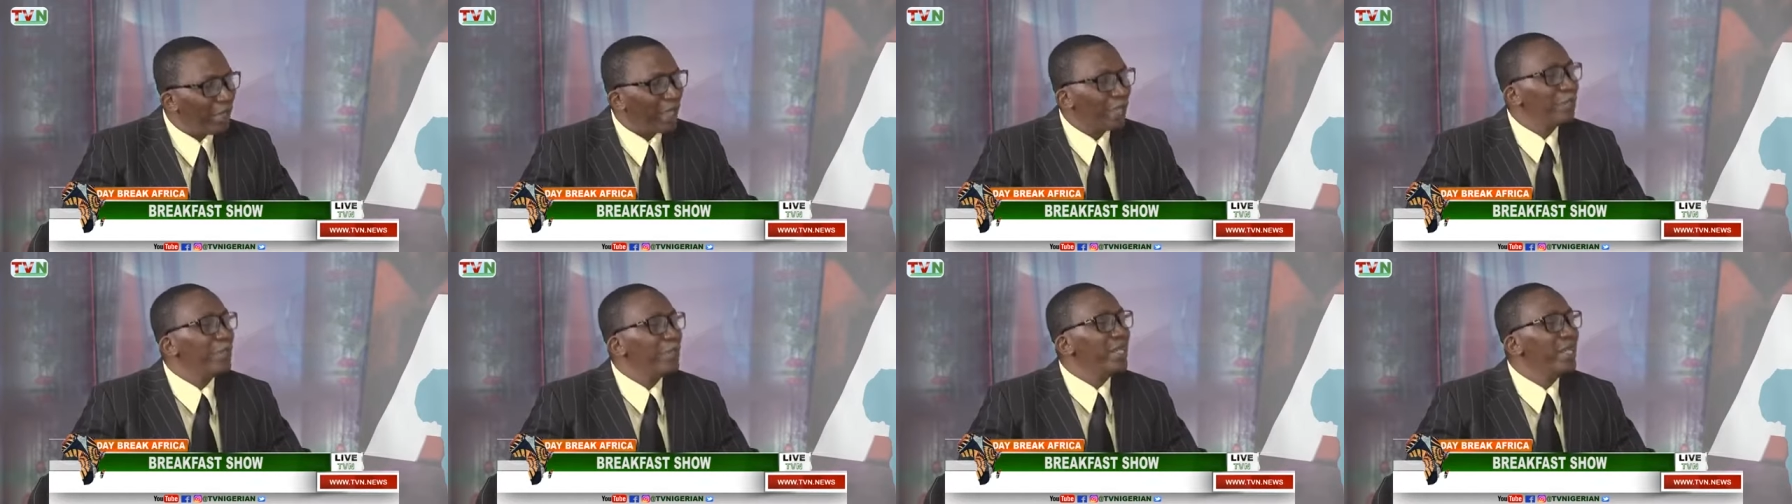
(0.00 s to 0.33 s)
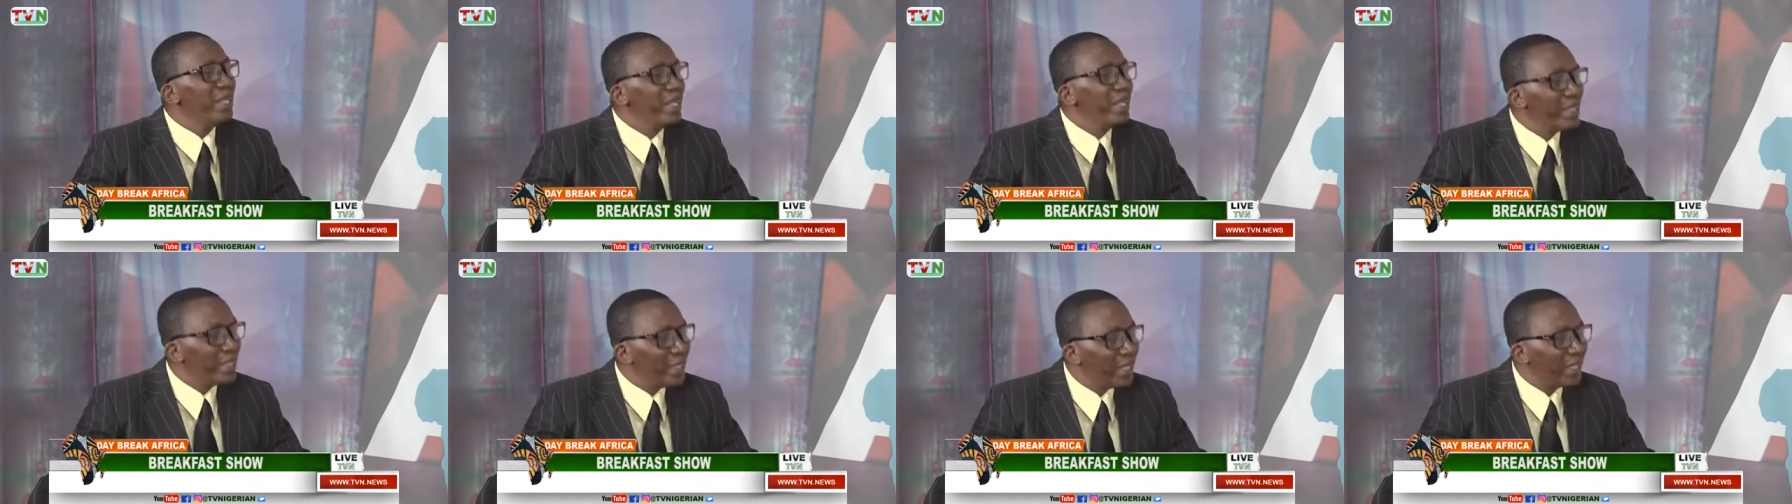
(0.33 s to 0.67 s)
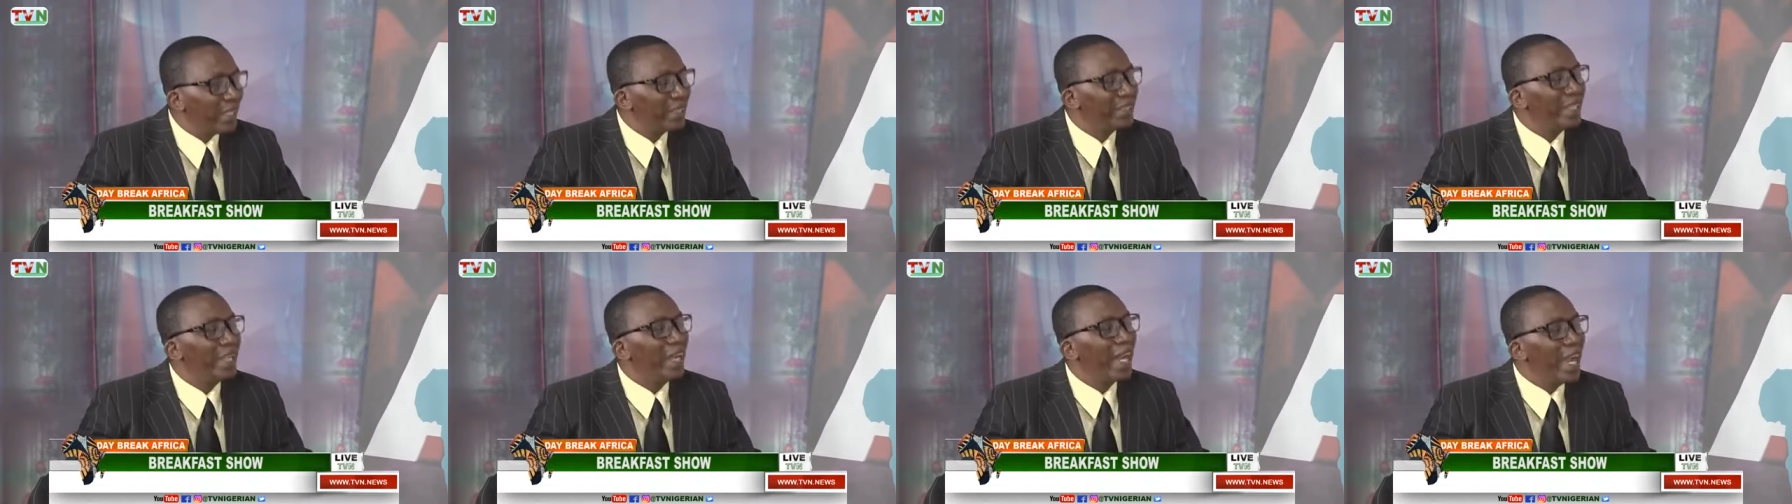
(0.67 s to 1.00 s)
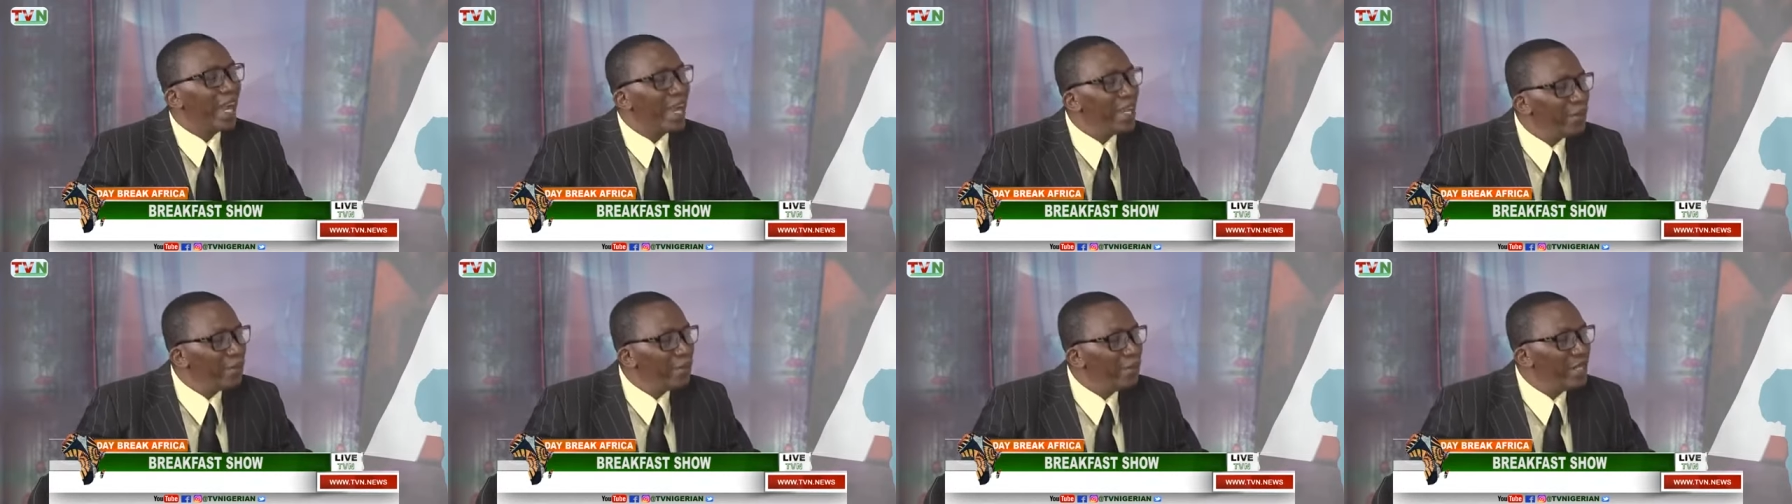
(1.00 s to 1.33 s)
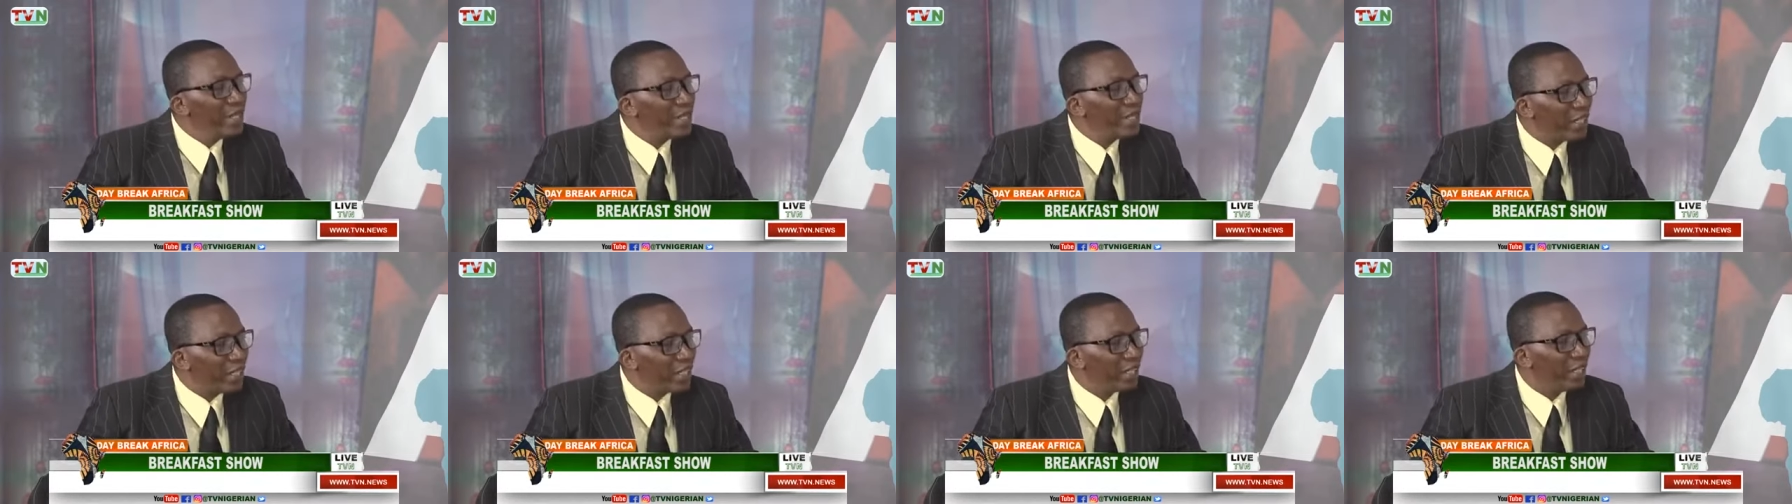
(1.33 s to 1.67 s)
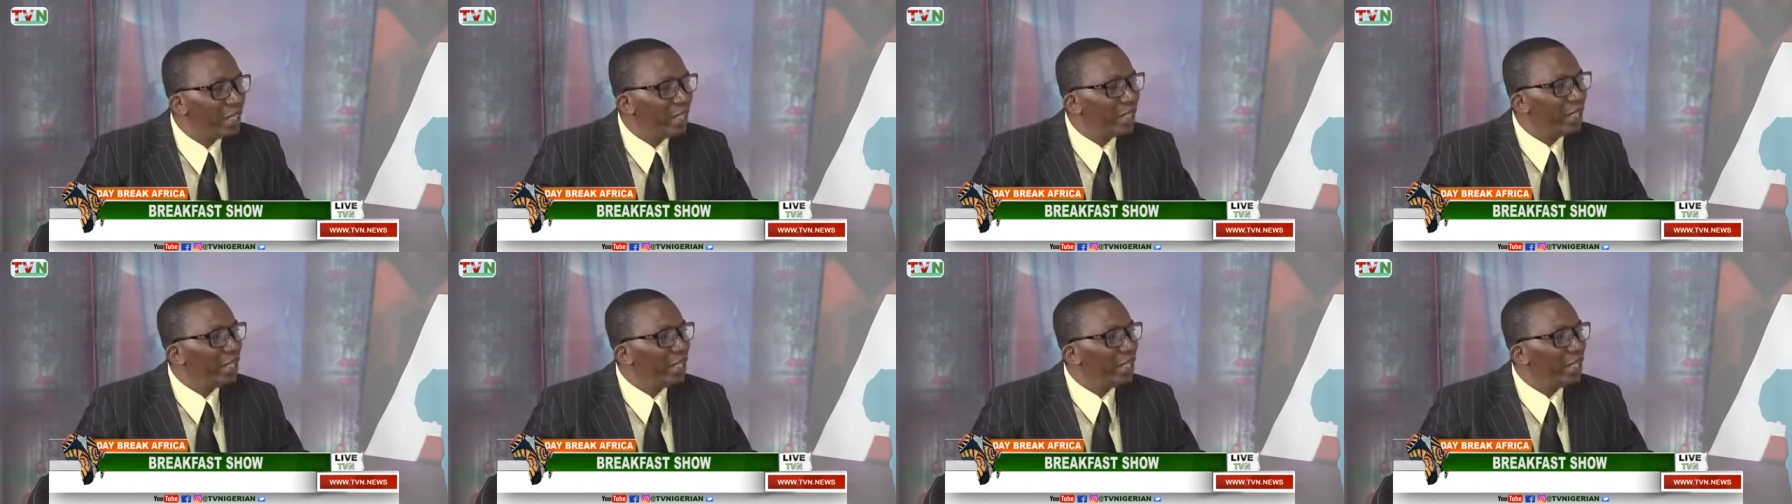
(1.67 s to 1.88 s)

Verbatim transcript: has been listed as a high risk